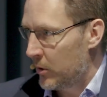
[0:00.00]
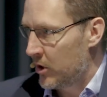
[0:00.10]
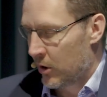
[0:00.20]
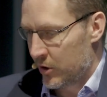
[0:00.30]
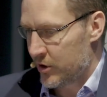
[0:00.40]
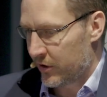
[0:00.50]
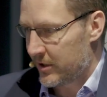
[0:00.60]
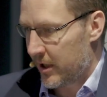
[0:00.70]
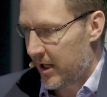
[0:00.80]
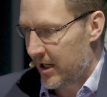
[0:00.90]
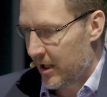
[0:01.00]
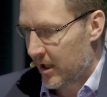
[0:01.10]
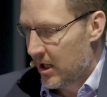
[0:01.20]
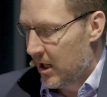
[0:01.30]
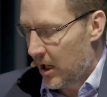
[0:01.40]
We're not just
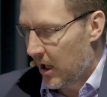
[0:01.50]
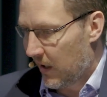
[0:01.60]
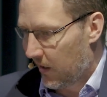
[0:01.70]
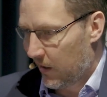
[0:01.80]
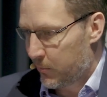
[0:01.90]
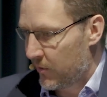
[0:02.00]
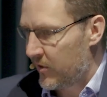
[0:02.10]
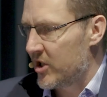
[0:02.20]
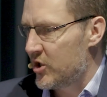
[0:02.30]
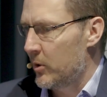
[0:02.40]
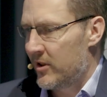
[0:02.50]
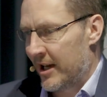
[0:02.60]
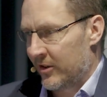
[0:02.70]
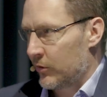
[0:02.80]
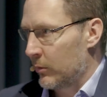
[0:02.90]
a provide you with the
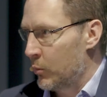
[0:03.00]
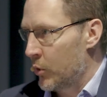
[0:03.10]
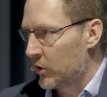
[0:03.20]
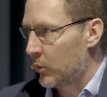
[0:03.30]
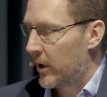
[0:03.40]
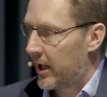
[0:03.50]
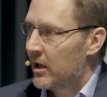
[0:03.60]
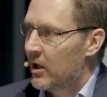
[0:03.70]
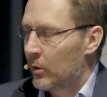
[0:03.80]
answer and walk away.